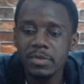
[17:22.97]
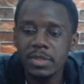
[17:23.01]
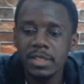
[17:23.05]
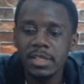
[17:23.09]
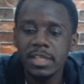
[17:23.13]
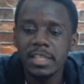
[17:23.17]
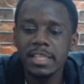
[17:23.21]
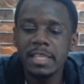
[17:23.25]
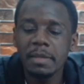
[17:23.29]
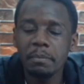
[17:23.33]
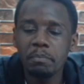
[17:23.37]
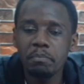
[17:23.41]

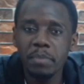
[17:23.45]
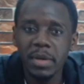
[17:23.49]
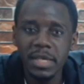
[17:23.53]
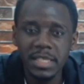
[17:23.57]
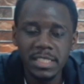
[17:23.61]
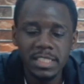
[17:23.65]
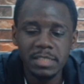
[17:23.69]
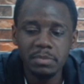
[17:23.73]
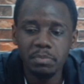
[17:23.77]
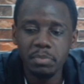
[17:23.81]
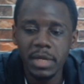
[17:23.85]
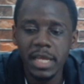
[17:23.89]
the
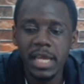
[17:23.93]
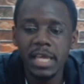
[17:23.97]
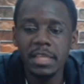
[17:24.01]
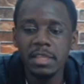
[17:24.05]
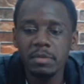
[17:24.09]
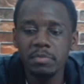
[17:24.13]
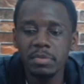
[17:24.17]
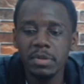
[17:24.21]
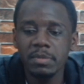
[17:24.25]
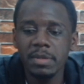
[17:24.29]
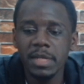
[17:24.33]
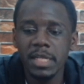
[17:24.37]
best player in the
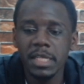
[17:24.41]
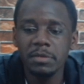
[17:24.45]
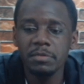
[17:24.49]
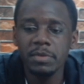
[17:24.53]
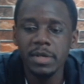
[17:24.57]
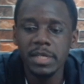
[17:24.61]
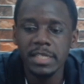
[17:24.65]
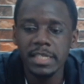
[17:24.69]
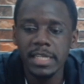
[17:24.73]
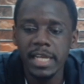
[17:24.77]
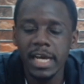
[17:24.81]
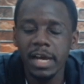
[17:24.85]
Premier League
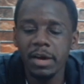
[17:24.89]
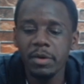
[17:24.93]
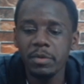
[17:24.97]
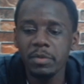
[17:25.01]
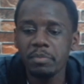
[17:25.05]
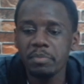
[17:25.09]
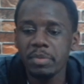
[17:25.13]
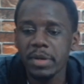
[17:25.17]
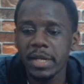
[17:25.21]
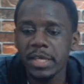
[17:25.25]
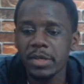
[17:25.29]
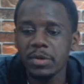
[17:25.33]
right now,
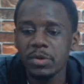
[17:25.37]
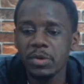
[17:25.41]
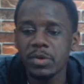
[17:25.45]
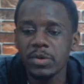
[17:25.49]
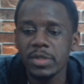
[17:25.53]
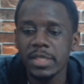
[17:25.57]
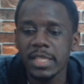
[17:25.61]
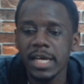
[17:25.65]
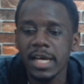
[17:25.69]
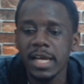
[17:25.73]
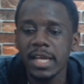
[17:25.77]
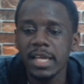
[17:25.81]
playing
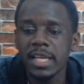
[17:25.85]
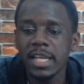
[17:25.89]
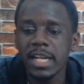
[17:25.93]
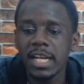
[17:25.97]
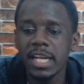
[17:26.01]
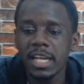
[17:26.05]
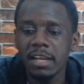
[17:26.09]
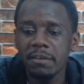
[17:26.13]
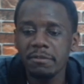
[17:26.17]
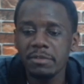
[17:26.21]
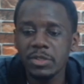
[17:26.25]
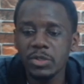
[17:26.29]
on the
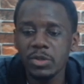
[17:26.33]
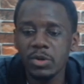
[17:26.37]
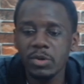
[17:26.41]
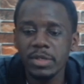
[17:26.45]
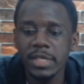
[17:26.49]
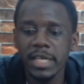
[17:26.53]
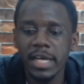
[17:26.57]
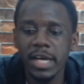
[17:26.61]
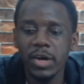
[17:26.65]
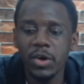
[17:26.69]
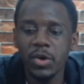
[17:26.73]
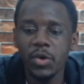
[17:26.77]
left
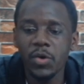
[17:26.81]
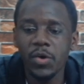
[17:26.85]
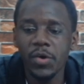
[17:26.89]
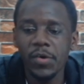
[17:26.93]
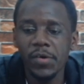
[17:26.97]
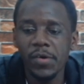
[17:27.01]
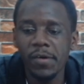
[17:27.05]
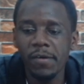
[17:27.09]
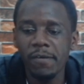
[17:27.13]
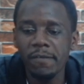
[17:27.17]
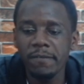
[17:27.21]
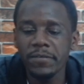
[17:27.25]
shoulder
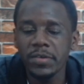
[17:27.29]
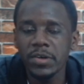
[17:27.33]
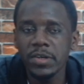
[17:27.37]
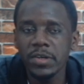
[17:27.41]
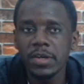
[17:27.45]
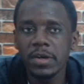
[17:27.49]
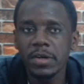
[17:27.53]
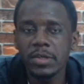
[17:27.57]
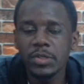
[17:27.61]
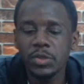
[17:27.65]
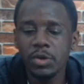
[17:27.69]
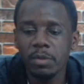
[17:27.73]
of
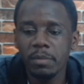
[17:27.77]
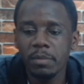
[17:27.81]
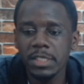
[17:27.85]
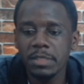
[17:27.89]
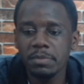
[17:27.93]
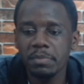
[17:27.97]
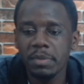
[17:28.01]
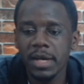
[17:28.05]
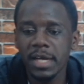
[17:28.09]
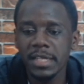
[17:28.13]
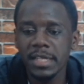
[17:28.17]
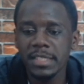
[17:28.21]
Thomas
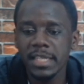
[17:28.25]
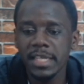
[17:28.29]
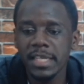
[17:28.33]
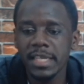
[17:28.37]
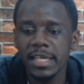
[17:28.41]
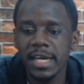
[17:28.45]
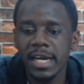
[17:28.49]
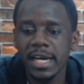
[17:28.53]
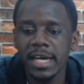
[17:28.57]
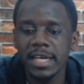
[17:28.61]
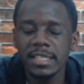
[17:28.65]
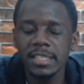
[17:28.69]

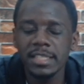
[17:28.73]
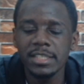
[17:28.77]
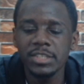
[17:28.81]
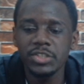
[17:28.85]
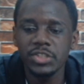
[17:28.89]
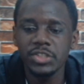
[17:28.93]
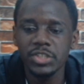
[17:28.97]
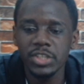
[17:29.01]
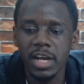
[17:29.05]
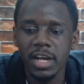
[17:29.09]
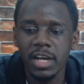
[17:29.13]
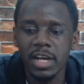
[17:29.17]
Partey, and
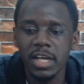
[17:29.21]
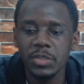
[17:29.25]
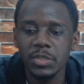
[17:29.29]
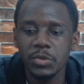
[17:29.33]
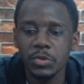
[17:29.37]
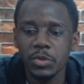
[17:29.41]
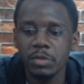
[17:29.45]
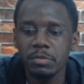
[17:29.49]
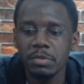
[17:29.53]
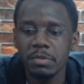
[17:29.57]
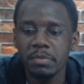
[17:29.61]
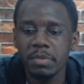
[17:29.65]
Xhaka is
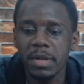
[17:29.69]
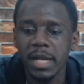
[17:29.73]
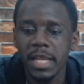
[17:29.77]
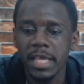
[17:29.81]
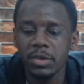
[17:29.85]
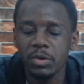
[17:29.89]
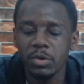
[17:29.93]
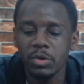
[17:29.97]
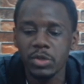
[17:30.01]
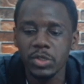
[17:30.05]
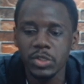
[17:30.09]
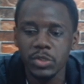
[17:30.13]
going to be
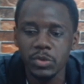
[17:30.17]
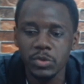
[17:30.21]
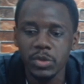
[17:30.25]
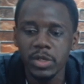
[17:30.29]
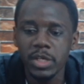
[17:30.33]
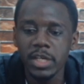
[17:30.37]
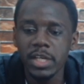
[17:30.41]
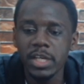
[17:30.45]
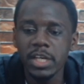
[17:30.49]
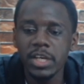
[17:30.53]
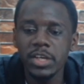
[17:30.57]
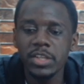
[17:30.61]
playing onto
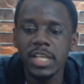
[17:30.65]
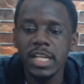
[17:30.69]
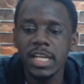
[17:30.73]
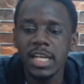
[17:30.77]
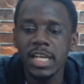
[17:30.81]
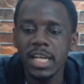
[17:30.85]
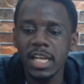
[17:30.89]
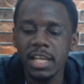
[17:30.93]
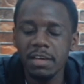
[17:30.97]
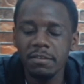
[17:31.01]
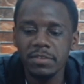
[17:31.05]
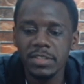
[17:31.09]

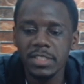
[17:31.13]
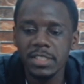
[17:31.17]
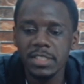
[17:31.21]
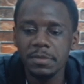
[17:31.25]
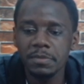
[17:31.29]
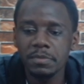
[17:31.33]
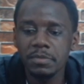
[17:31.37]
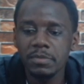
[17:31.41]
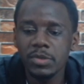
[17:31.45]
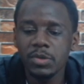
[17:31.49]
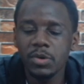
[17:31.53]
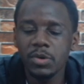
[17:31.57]

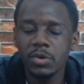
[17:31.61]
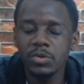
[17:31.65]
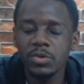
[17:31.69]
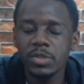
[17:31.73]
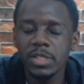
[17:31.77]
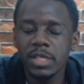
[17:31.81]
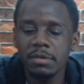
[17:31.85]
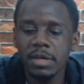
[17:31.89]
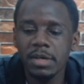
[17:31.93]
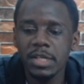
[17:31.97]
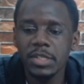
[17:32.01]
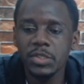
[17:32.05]

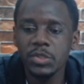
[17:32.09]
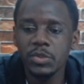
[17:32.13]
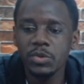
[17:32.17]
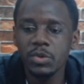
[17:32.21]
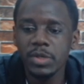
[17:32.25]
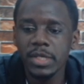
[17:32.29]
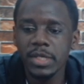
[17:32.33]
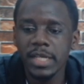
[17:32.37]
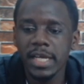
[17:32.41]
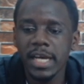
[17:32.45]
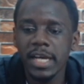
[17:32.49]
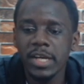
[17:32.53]
the right
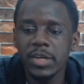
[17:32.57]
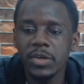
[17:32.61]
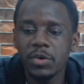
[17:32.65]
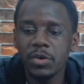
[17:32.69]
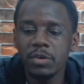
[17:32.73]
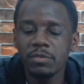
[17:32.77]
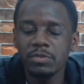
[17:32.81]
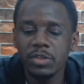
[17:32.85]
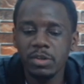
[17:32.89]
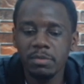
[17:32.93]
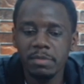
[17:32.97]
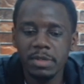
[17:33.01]
shoulder
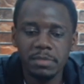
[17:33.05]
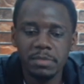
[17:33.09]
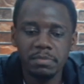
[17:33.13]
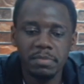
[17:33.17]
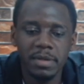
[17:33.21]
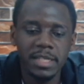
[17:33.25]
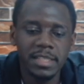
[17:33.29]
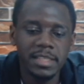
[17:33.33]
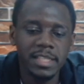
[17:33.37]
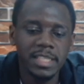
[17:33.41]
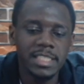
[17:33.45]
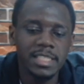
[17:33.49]
of Thomas
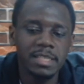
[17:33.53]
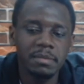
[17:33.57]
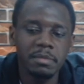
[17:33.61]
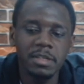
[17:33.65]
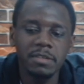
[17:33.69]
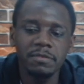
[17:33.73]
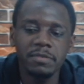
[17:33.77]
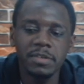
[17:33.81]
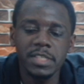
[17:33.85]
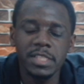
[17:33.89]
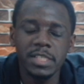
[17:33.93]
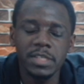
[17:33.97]
Partey. That's the
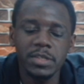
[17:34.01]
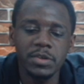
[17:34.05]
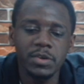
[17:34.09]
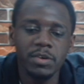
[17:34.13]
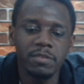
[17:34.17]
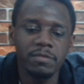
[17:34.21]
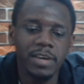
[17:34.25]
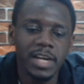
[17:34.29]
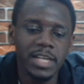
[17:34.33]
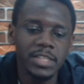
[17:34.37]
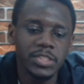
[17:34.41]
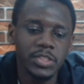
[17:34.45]
midfield three
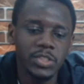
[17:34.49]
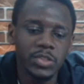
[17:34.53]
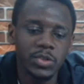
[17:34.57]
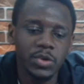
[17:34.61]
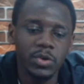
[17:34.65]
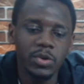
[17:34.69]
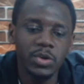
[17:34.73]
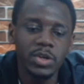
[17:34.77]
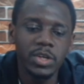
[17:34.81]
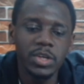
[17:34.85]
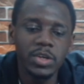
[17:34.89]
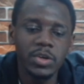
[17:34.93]
of
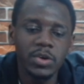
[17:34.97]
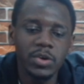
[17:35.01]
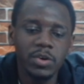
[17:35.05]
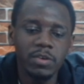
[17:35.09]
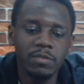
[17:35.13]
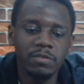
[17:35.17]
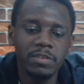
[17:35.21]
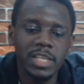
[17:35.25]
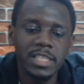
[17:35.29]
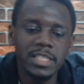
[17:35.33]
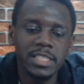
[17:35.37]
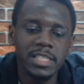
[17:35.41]
Arsenal.
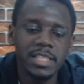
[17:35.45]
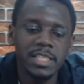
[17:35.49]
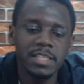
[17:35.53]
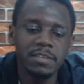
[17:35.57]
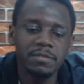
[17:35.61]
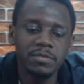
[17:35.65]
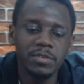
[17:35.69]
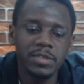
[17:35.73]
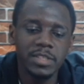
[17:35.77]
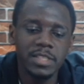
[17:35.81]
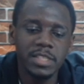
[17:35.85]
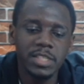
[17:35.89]
Obviously, the
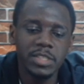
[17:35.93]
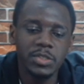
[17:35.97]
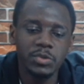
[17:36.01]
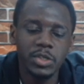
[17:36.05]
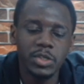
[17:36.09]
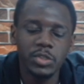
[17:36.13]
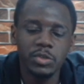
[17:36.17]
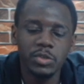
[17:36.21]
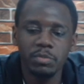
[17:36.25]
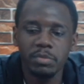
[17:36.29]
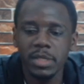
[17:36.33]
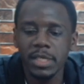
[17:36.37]
front three is
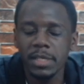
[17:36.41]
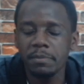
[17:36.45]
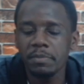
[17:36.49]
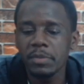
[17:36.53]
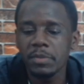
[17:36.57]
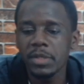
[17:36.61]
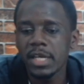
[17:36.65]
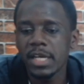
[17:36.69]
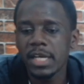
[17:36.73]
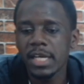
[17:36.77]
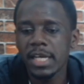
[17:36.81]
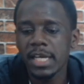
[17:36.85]
going to be
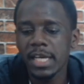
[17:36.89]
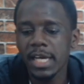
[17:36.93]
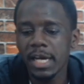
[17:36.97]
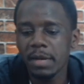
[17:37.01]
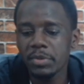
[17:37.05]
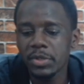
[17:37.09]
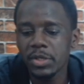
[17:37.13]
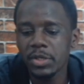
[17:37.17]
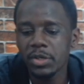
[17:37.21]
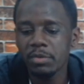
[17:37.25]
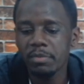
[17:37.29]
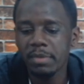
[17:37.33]

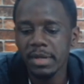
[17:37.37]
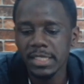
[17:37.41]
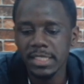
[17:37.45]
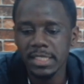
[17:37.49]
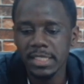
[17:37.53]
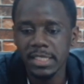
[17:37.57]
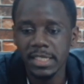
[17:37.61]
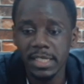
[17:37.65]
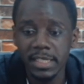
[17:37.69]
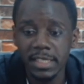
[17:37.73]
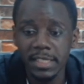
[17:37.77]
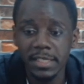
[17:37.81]
Gabriel
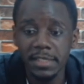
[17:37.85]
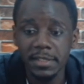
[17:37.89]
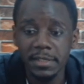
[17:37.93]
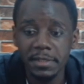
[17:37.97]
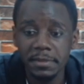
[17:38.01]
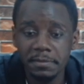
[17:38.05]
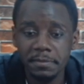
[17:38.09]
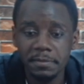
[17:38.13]
Martinelli.